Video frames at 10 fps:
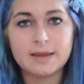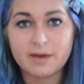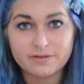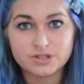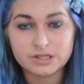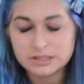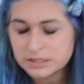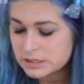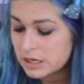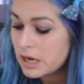
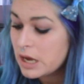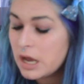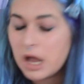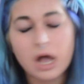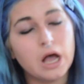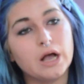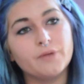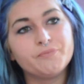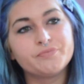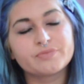evidence,
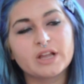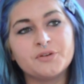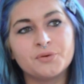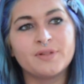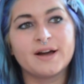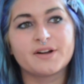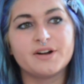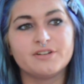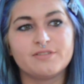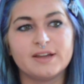and all that
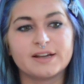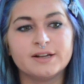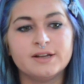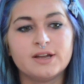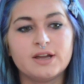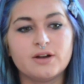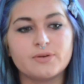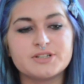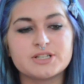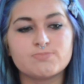kind of thing,
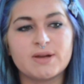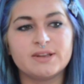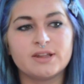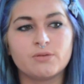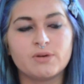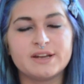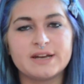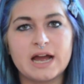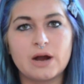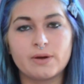which has meant that we're
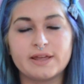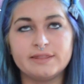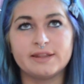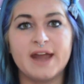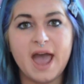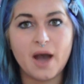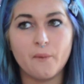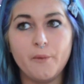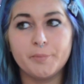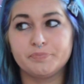now in the
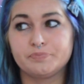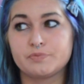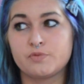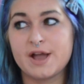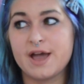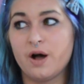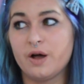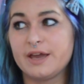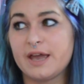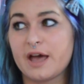now, where
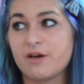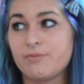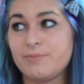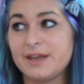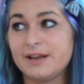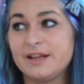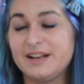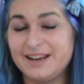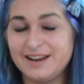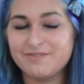I have been
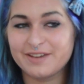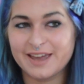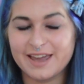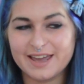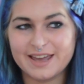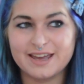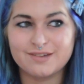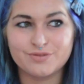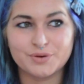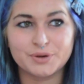living here
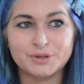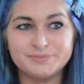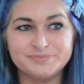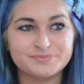for